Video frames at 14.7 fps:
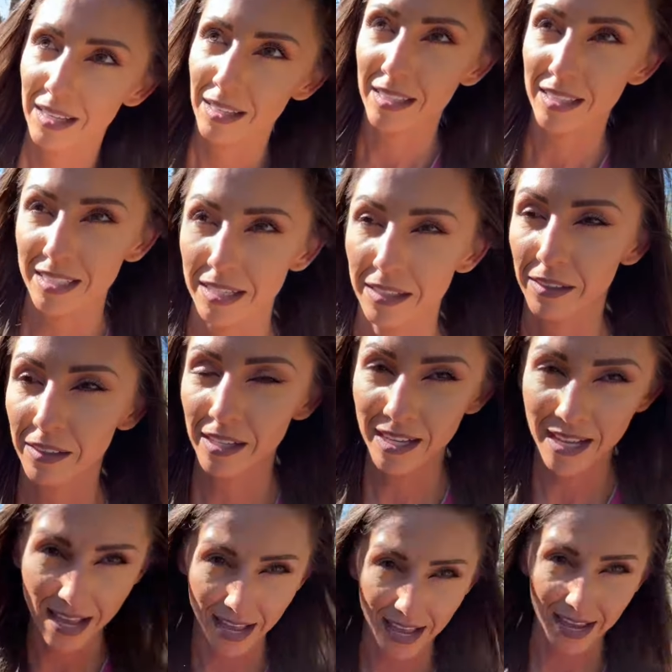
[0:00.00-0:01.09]
this hill
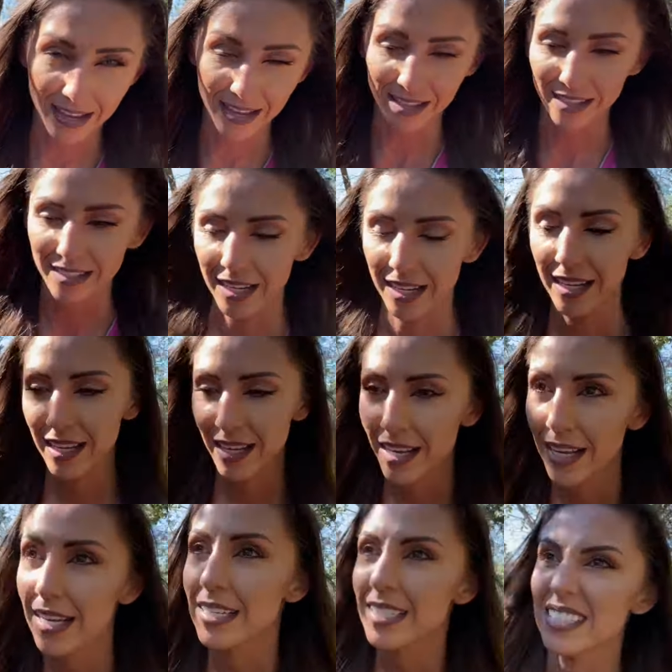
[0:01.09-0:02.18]
and
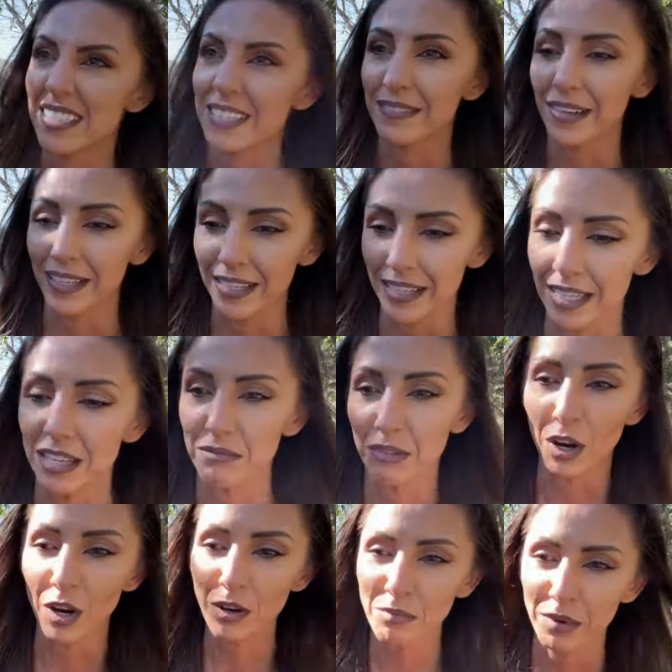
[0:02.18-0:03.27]
see if I can keep going.